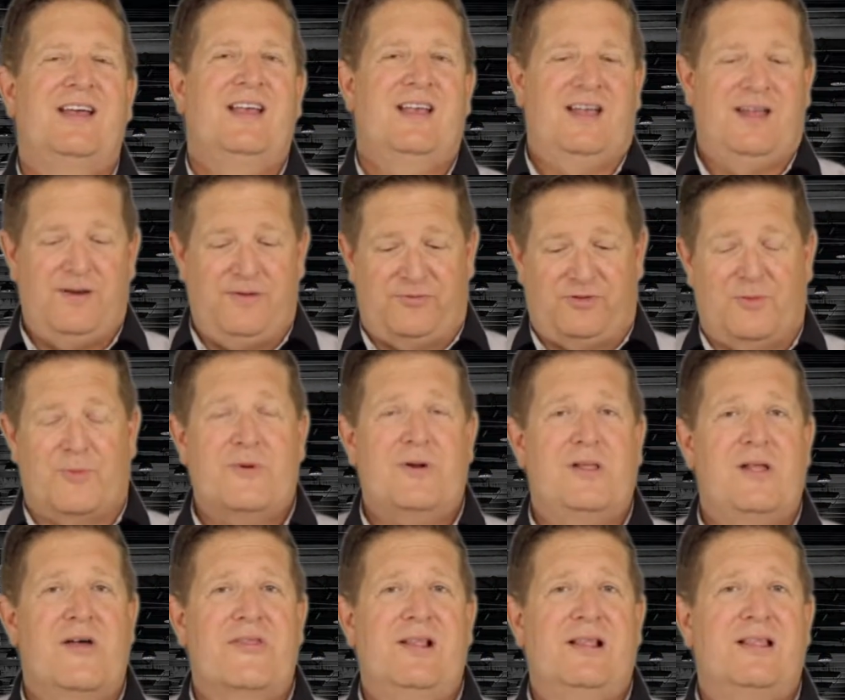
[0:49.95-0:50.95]
And somewhere
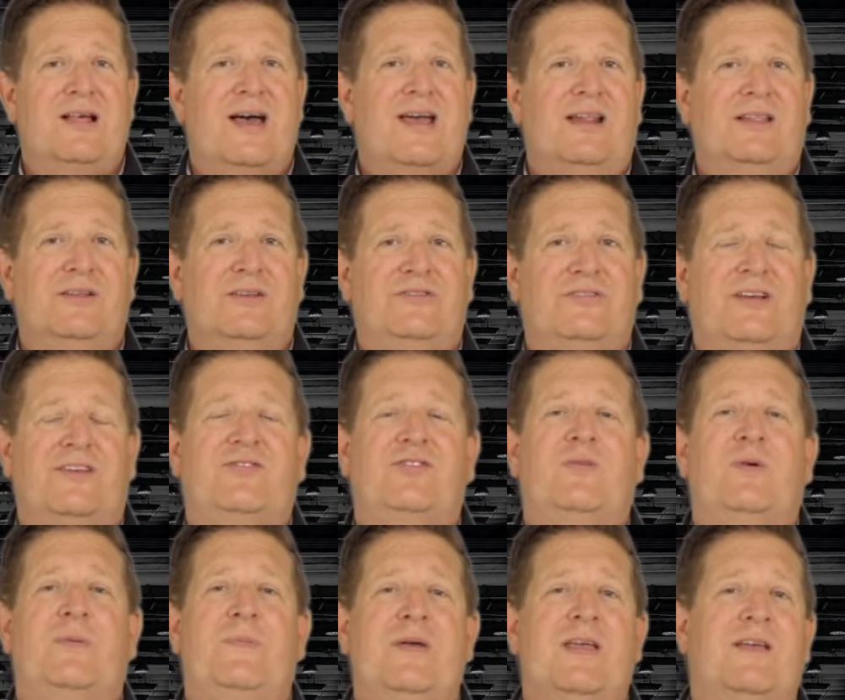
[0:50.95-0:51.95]
along the line, it looks like
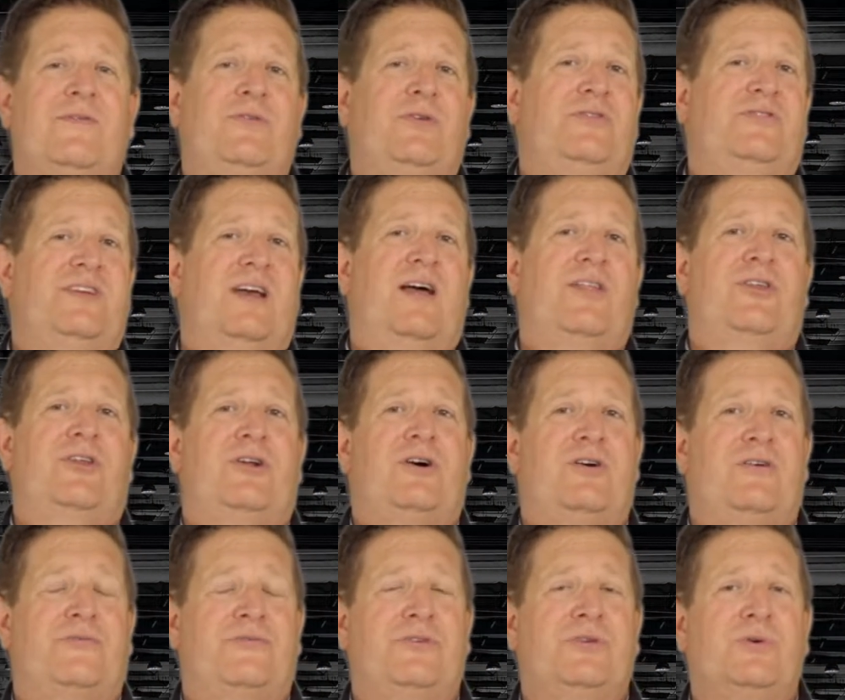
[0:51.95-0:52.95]
someone may have used
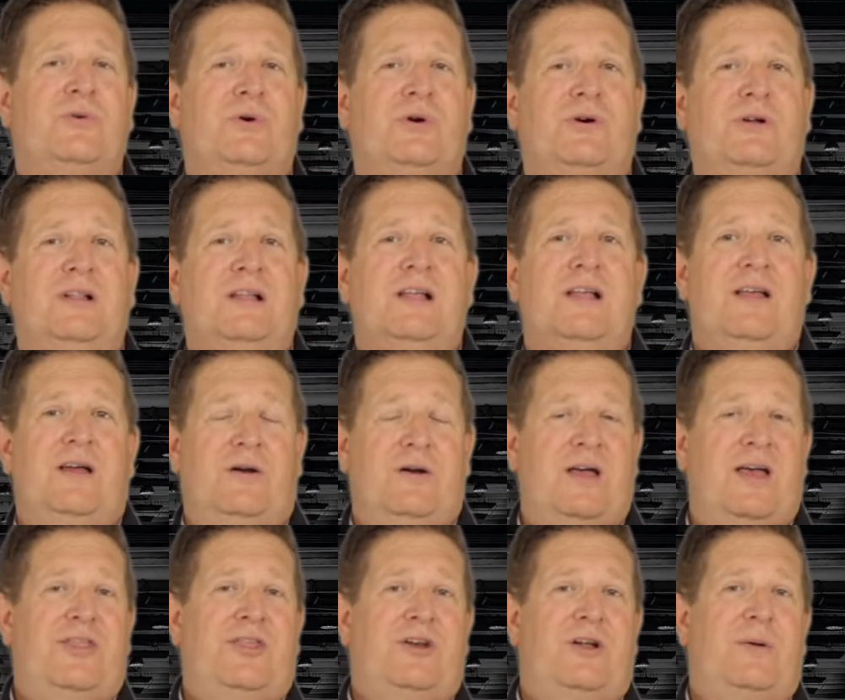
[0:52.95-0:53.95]
ethanol fuel or
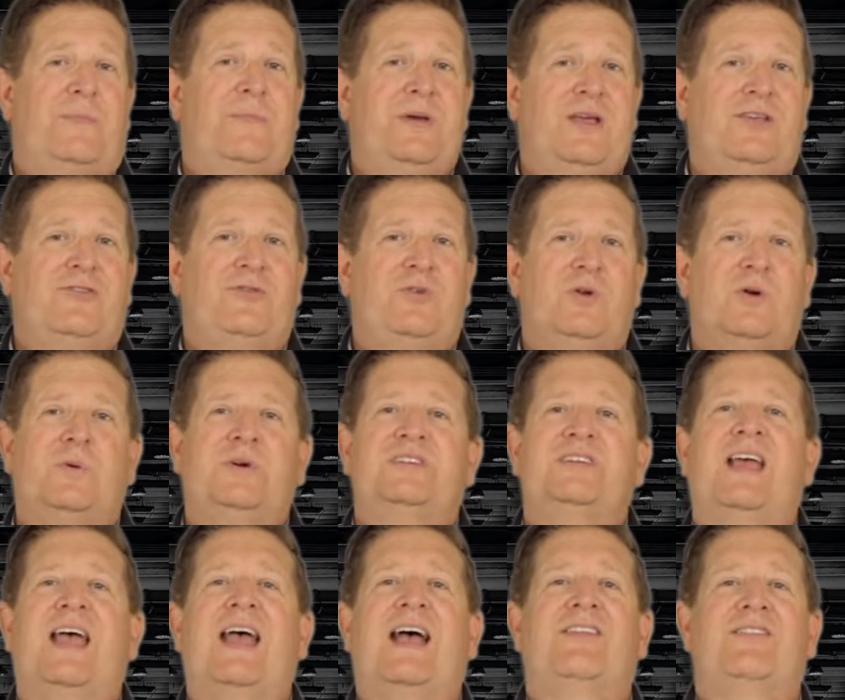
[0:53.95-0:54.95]
ethanol-based fuel, which
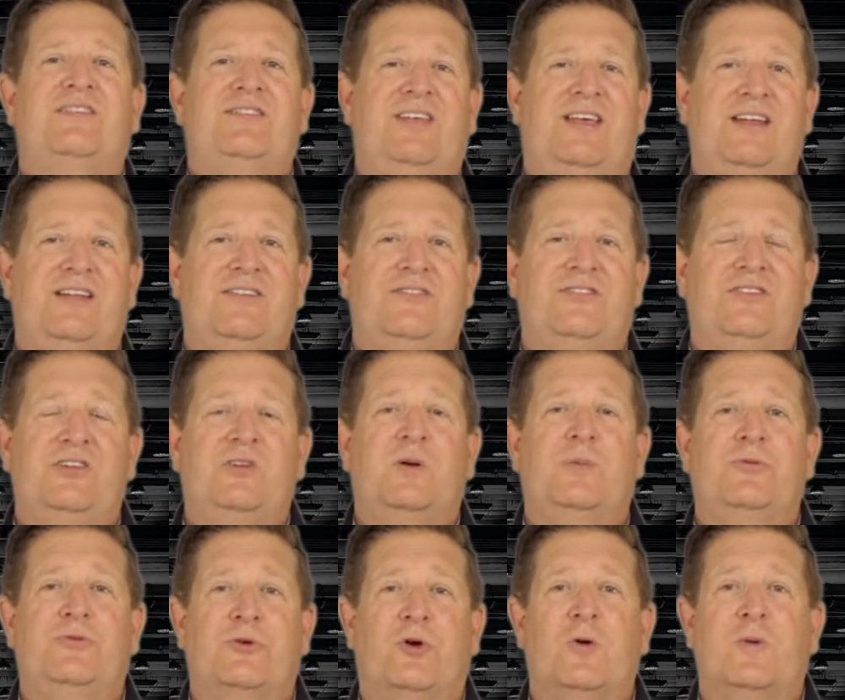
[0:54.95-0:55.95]
has a tendency to
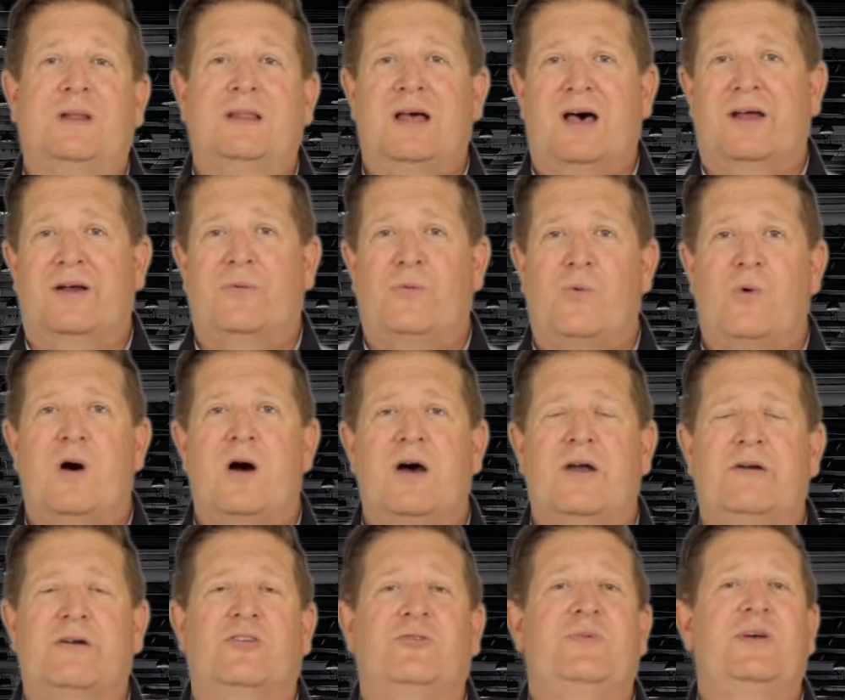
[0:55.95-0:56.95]
absorb a lot of
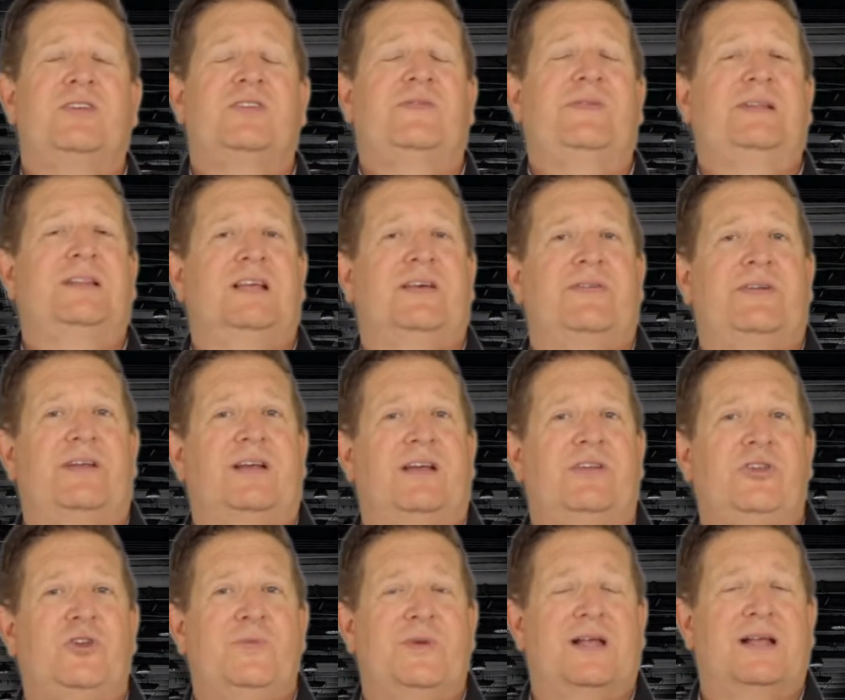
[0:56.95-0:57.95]
water, especially if you live in a
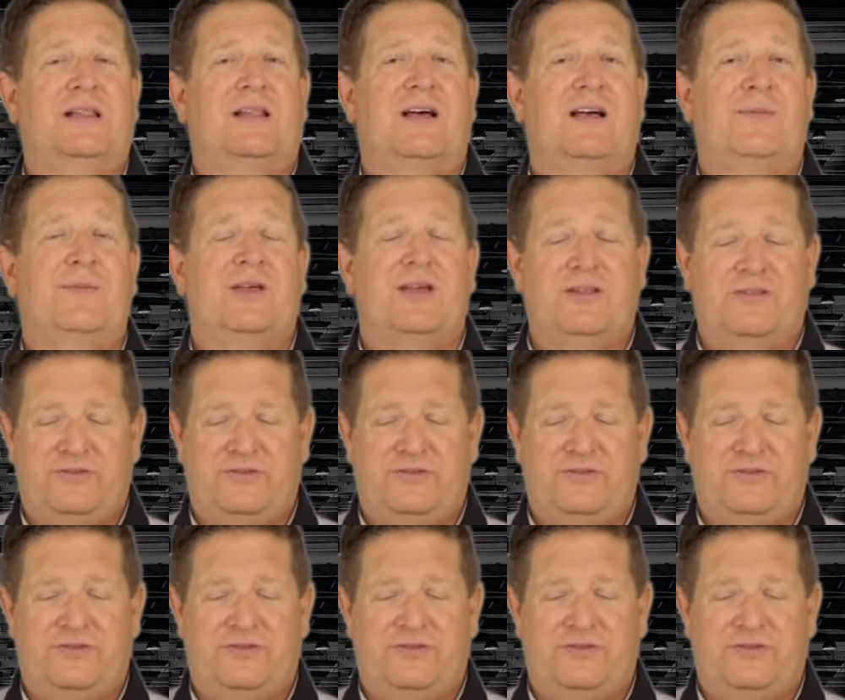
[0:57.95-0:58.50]
humid climate.